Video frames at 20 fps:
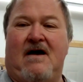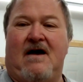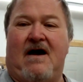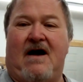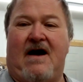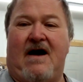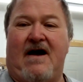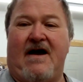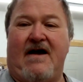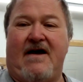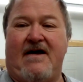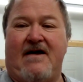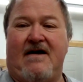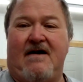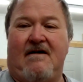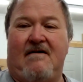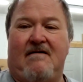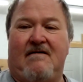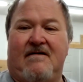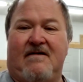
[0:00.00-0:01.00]
I
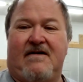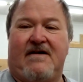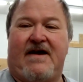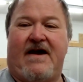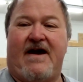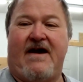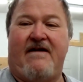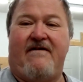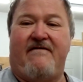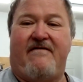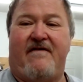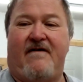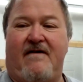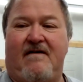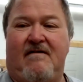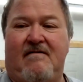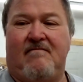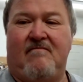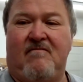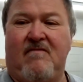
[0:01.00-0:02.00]
gave
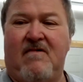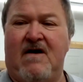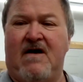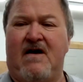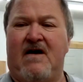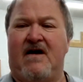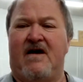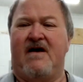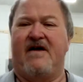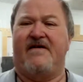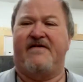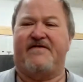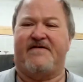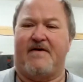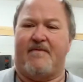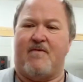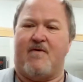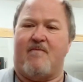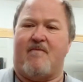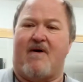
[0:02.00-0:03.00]

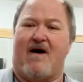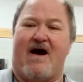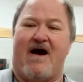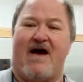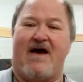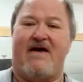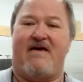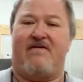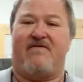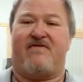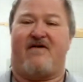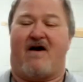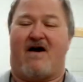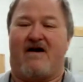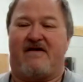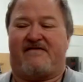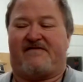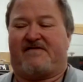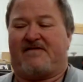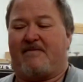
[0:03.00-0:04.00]
some of my
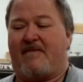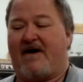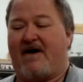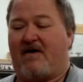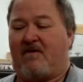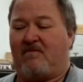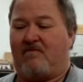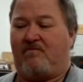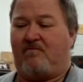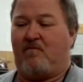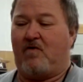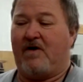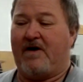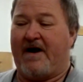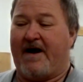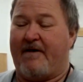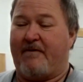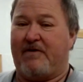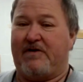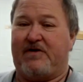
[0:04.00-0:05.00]
thoughts about what
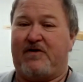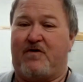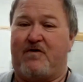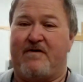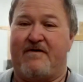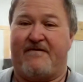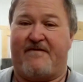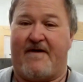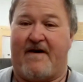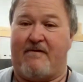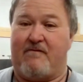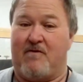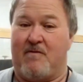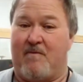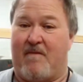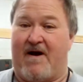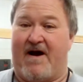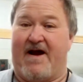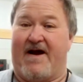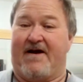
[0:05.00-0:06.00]
I would do if I were
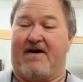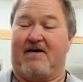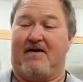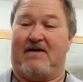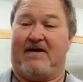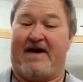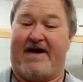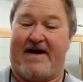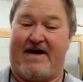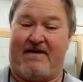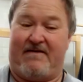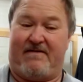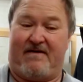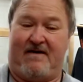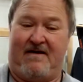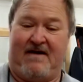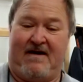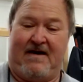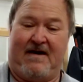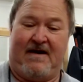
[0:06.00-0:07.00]
buying a lathe,
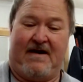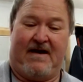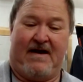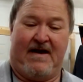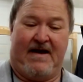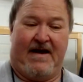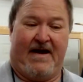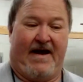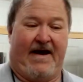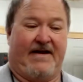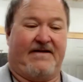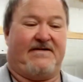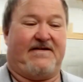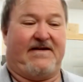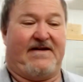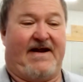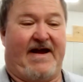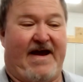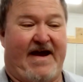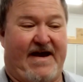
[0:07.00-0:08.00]
and
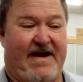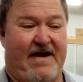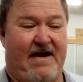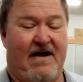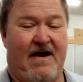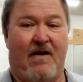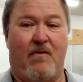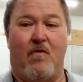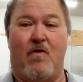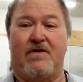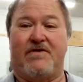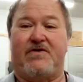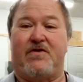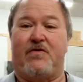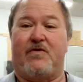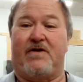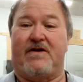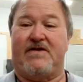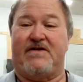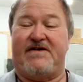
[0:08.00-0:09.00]
today I want to
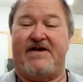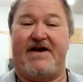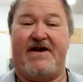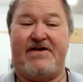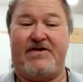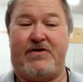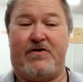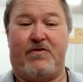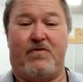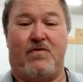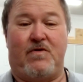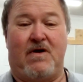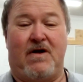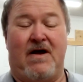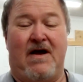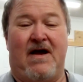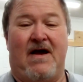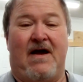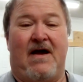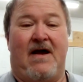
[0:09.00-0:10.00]
continue
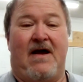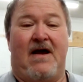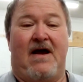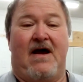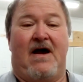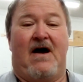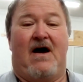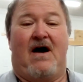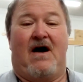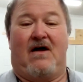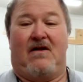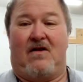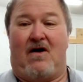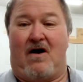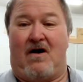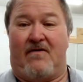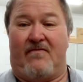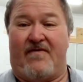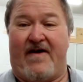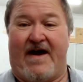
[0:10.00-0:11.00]

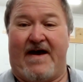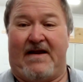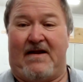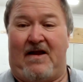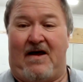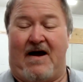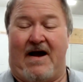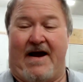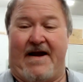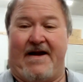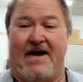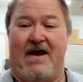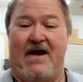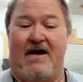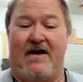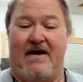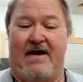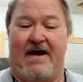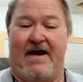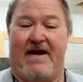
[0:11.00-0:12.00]
along that line,
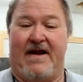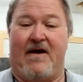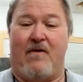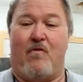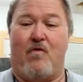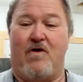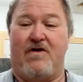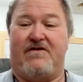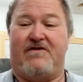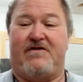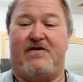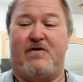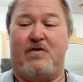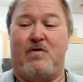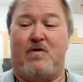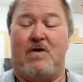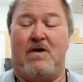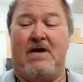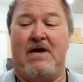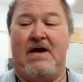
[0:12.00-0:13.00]
and I want
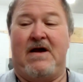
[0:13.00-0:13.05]
to,